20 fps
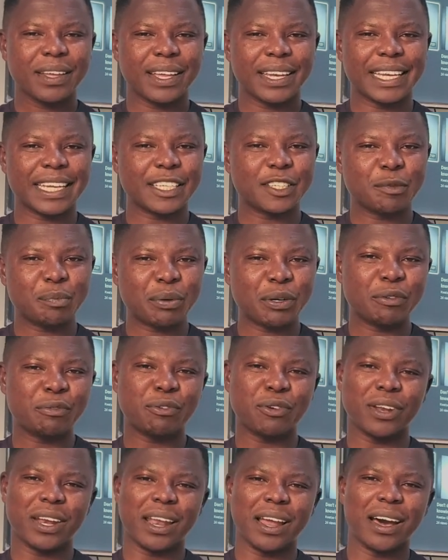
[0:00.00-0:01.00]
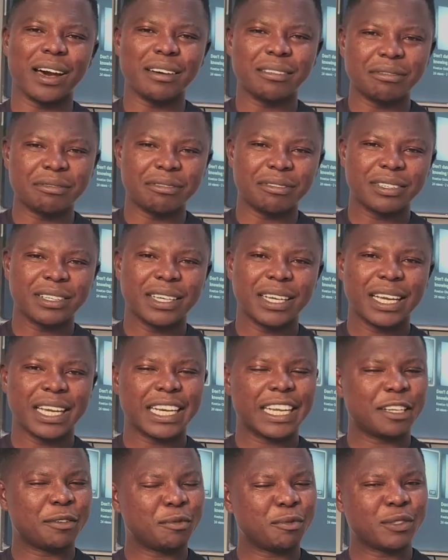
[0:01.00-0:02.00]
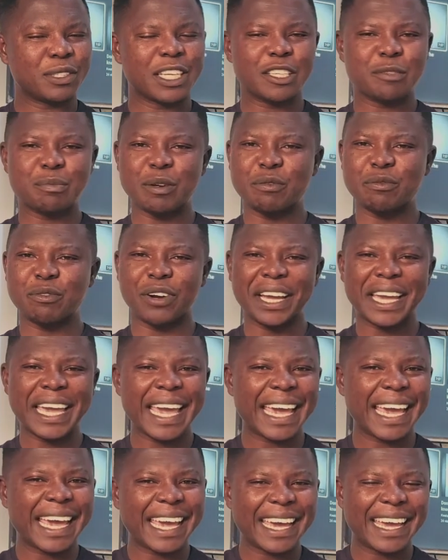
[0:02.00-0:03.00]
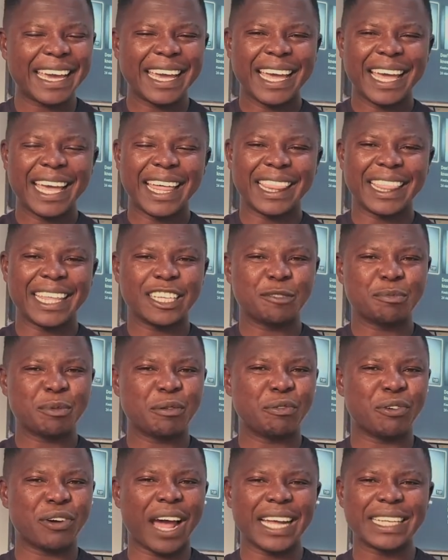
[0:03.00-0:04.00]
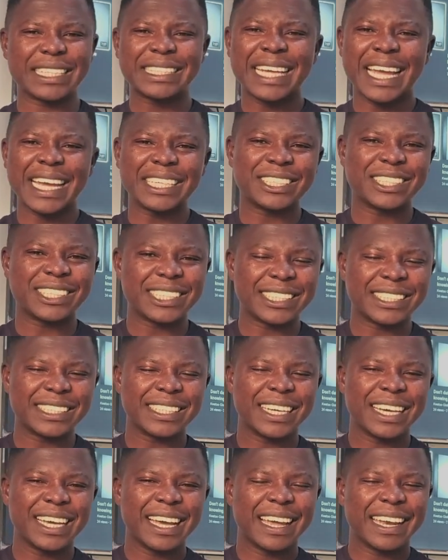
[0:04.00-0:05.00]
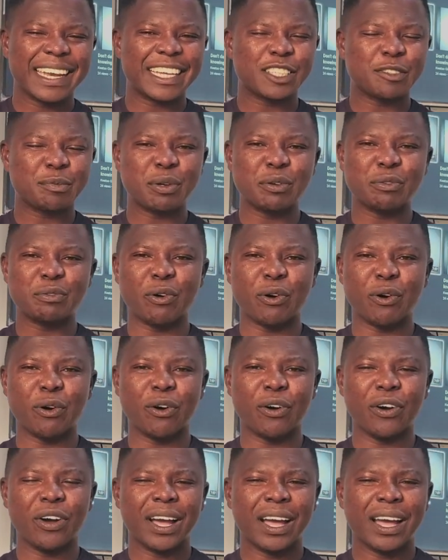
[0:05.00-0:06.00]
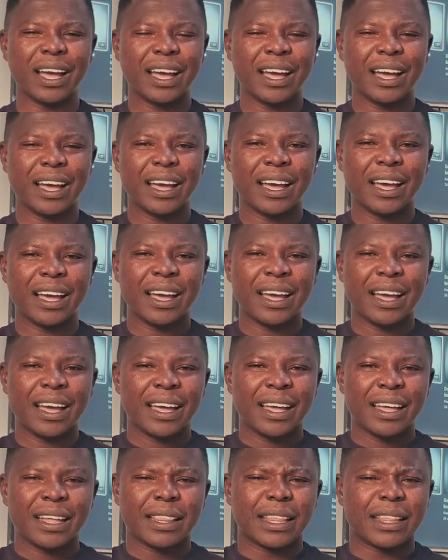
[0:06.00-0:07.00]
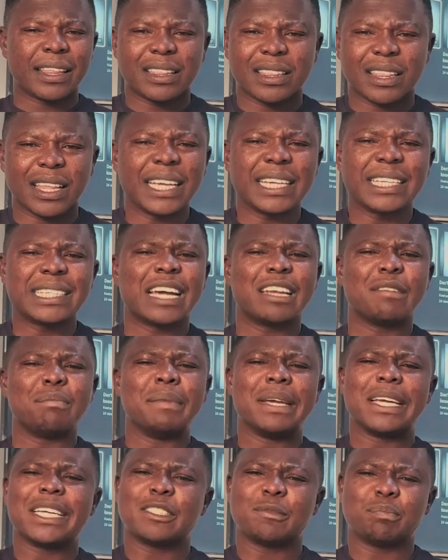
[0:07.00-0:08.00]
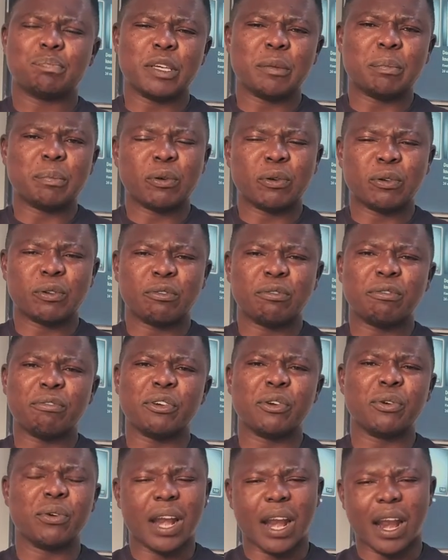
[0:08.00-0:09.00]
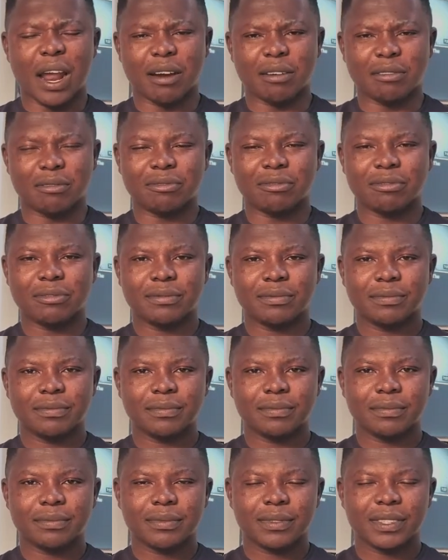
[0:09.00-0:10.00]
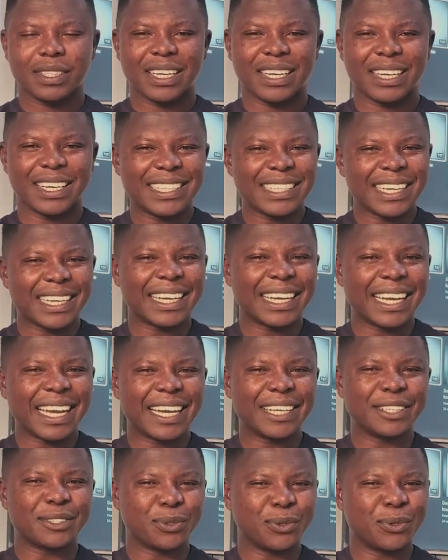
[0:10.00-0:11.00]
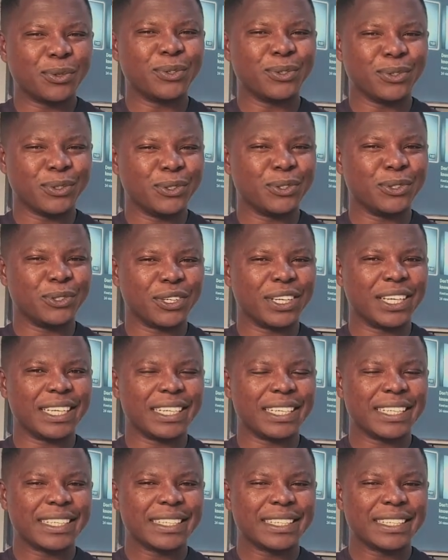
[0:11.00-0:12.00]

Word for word: desperate for love, desperate for care, desperate for attention, desperate for the things that makes people feel love. These are the guys who usually,